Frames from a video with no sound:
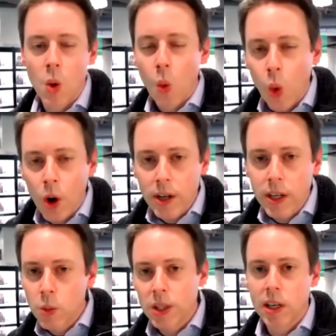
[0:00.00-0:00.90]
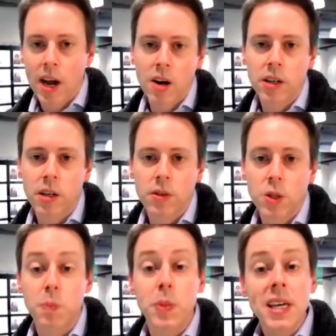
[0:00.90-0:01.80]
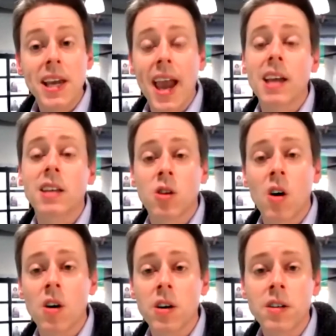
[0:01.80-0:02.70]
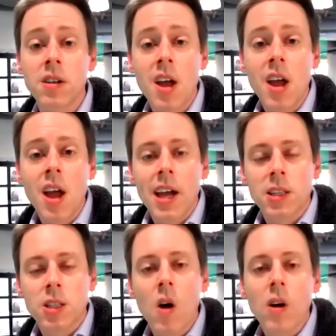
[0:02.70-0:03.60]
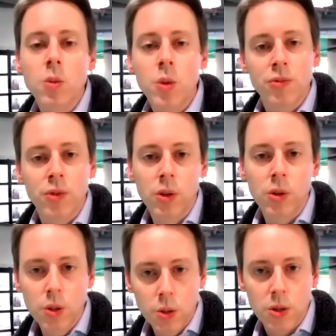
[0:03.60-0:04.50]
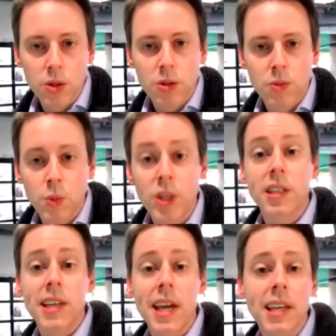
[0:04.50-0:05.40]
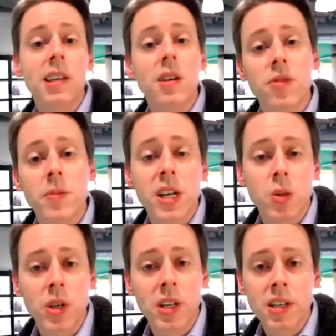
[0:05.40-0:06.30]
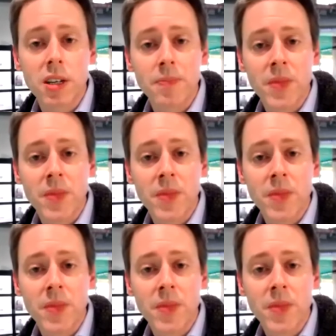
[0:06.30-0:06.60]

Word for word: working with the caregivers, being hands on, and talking with real users, we could gain the information we needed.